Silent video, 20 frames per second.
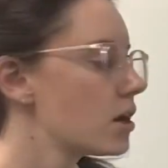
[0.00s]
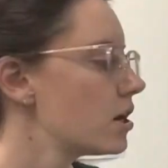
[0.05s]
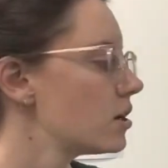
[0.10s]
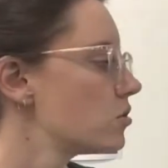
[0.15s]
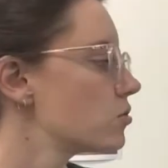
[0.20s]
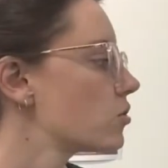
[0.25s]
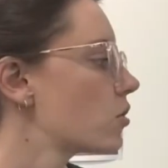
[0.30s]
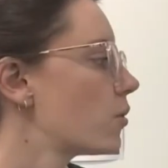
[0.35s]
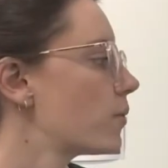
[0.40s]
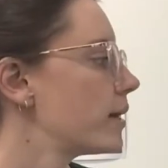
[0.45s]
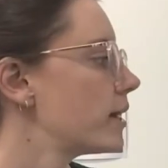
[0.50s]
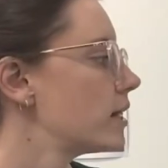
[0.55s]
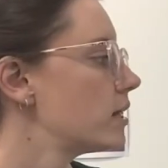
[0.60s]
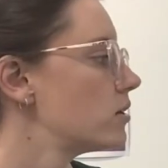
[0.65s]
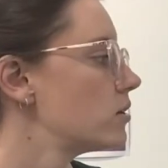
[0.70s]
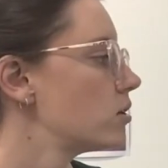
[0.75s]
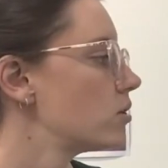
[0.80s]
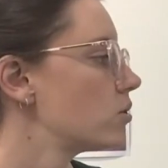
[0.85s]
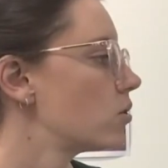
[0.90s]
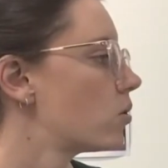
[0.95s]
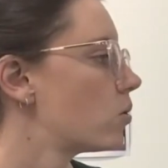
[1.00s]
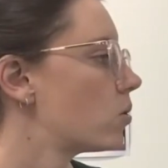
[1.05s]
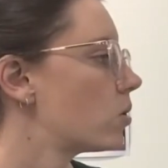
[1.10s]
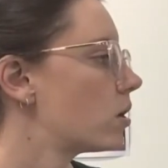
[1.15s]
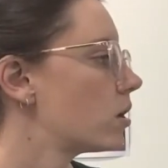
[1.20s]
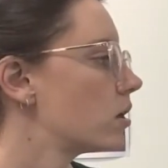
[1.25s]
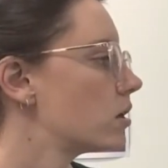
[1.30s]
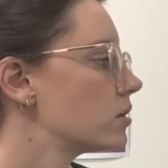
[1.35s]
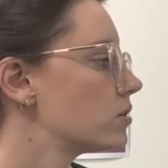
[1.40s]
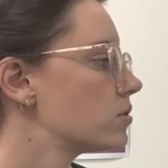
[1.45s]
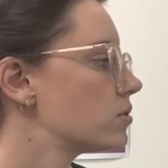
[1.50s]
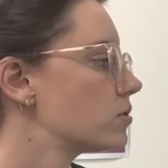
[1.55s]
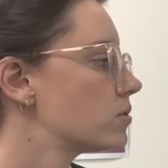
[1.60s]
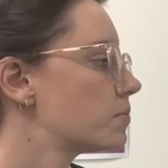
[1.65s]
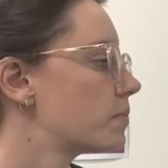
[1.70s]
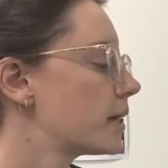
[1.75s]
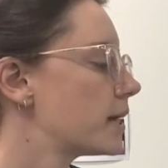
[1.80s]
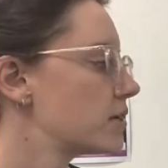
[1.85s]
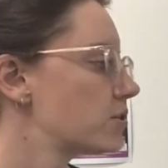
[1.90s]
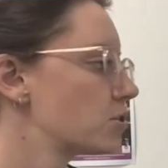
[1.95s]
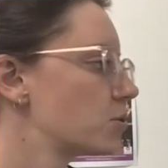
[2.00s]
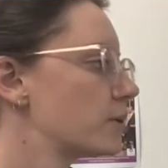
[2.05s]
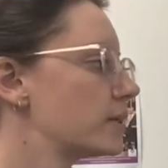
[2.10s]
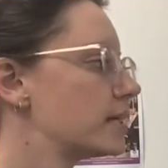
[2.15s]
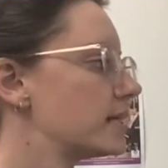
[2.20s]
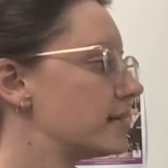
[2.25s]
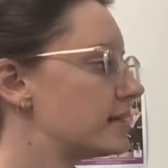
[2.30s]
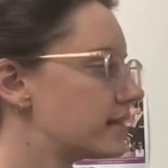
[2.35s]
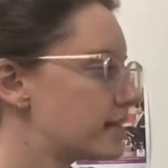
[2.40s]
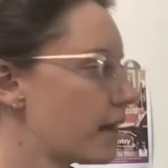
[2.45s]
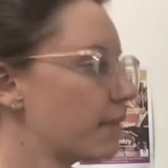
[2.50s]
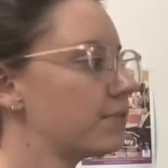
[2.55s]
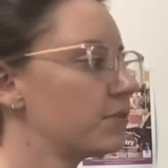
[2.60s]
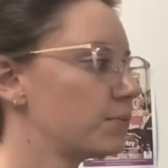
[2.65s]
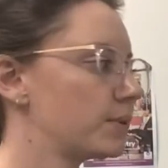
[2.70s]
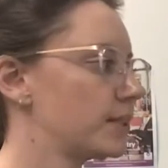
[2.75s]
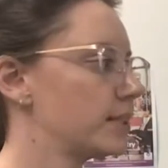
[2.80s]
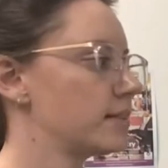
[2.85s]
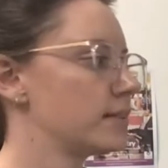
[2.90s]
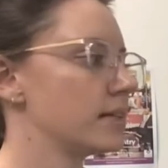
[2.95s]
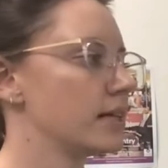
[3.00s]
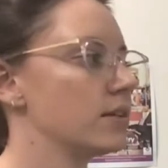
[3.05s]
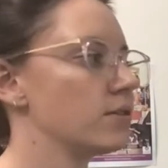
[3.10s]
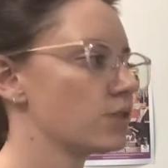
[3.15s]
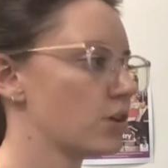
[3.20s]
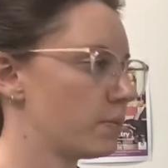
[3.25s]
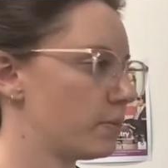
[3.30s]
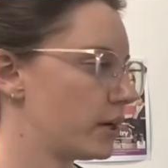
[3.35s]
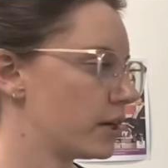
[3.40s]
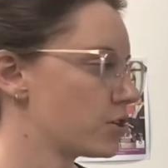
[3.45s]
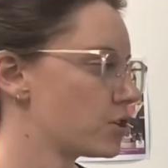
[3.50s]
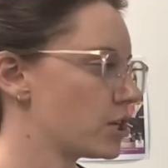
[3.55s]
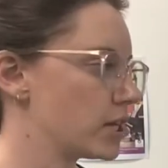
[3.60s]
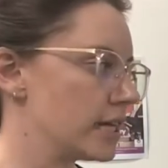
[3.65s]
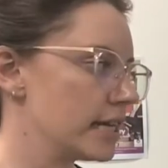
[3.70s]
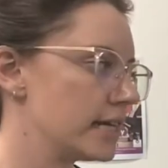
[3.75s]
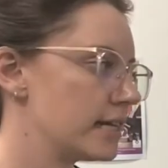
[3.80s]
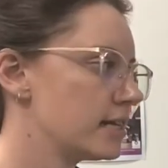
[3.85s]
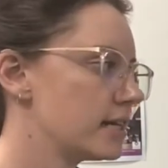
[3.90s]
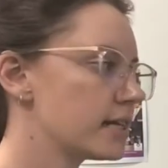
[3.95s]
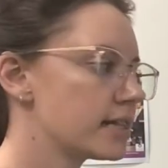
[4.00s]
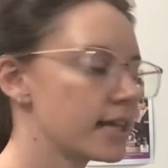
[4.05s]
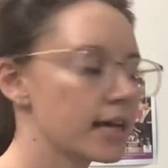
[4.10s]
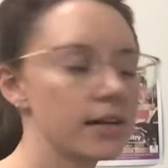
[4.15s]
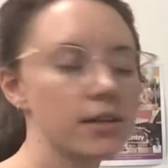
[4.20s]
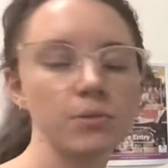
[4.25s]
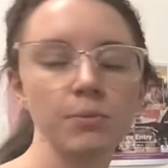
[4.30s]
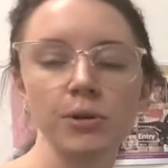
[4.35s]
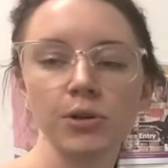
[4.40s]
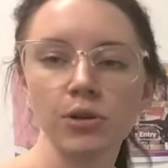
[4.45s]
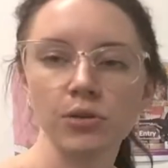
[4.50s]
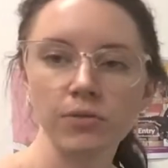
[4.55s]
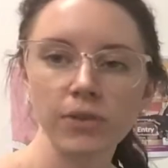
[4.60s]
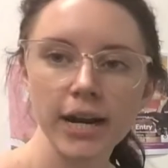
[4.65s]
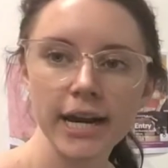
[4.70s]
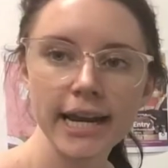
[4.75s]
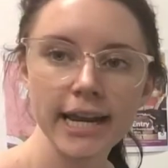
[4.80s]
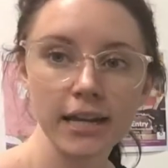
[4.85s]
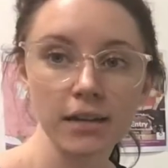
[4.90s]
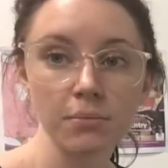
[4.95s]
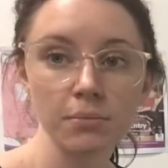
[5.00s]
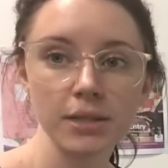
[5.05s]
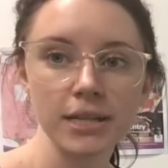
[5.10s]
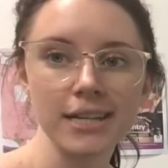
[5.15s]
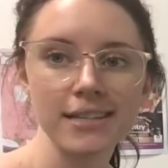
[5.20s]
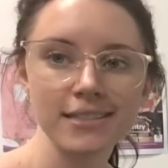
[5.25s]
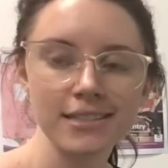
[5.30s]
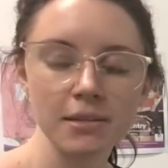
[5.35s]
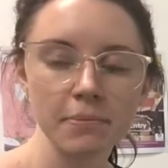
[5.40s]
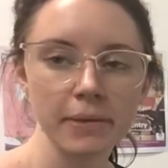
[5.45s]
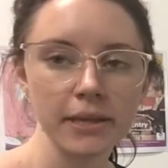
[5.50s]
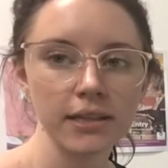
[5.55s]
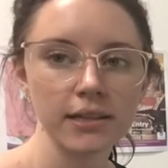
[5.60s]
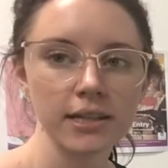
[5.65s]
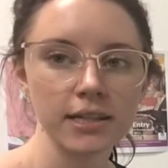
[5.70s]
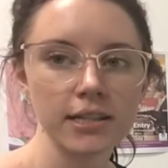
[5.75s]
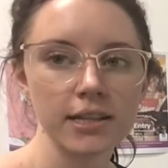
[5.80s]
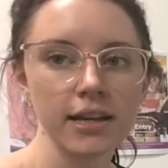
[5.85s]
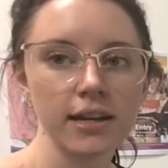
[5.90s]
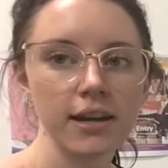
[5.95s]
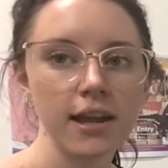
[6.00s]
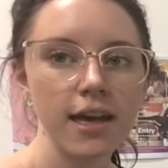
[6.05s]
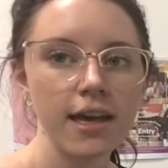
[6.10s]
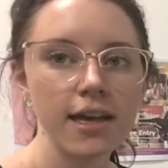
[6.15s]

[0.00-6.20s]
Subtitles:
So in your page 27, When the Saints Go Marching In, that is when your right hand plays the melody line.